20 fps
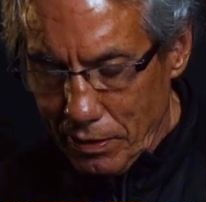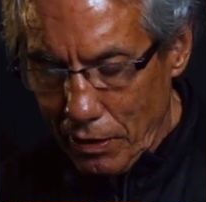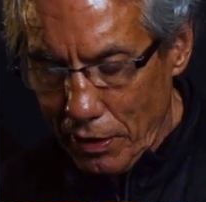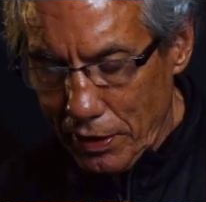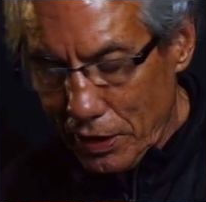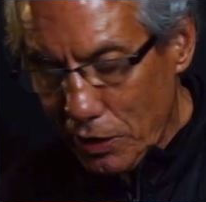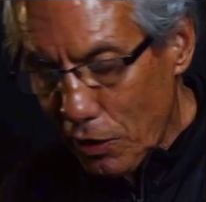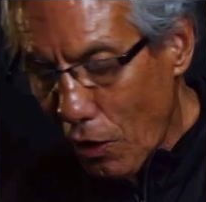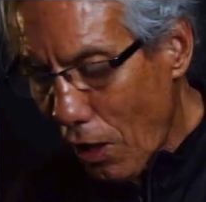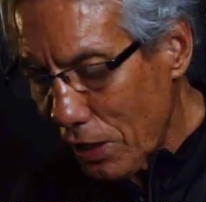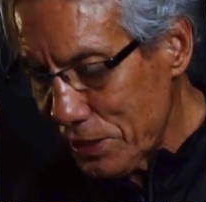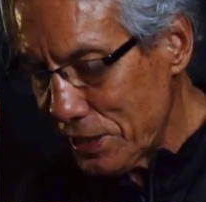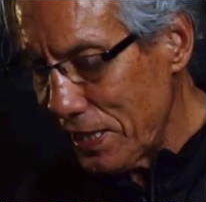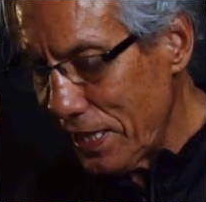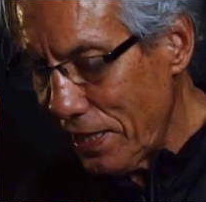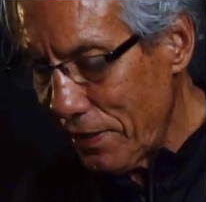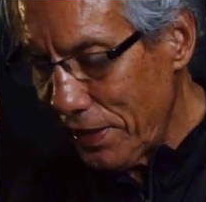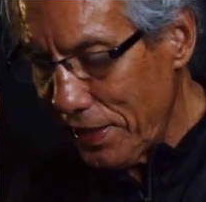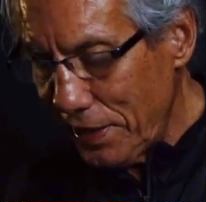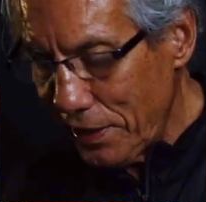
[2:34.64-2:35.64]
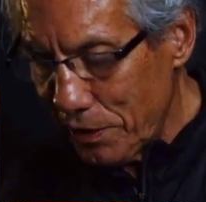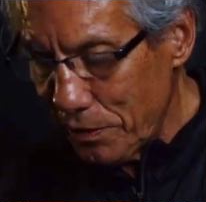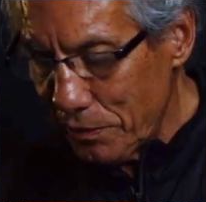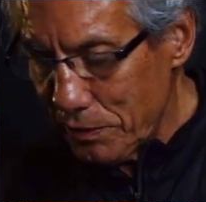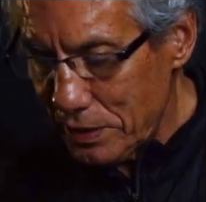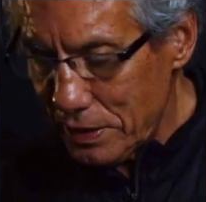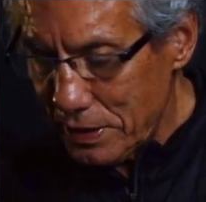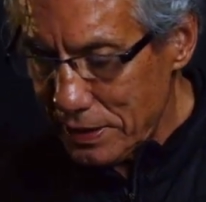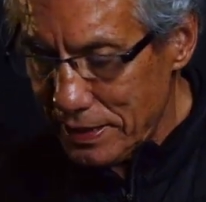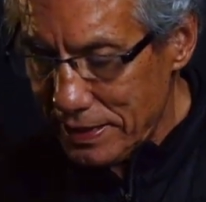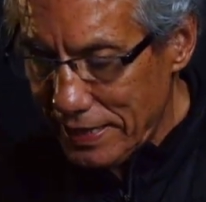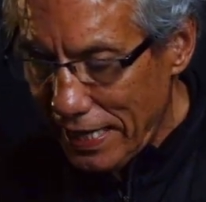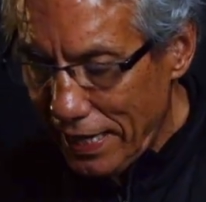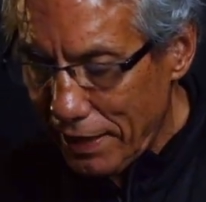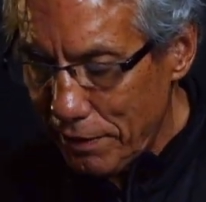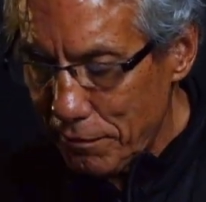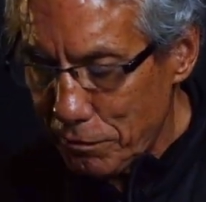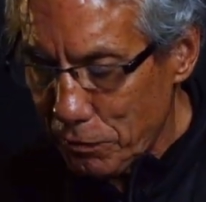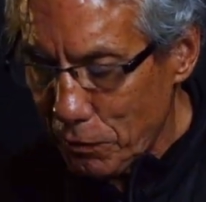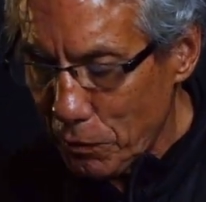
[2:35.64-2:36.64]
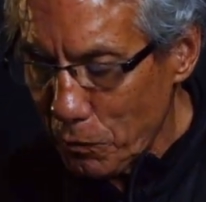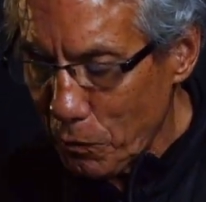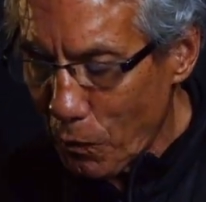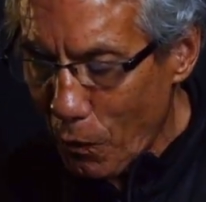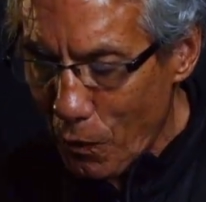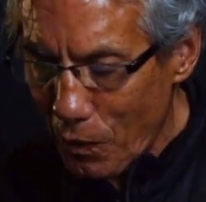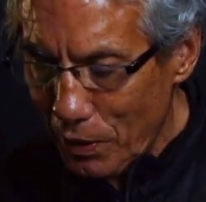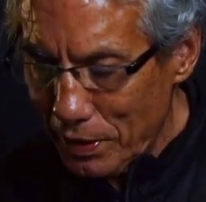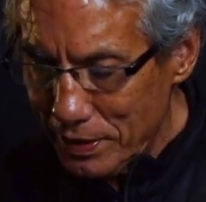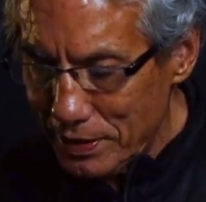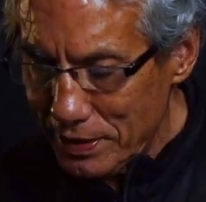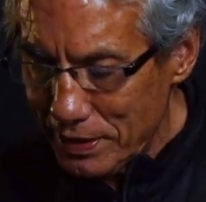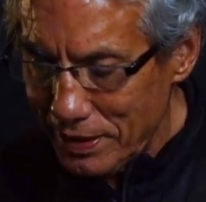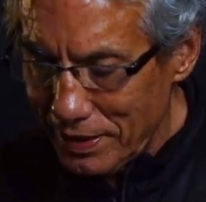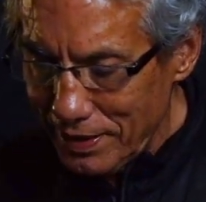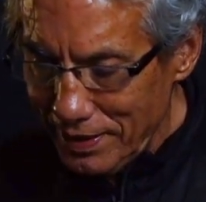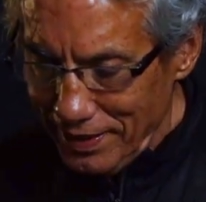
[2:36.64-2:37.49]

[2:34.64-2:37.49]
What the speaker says: On a cautionary note, stand forewarned.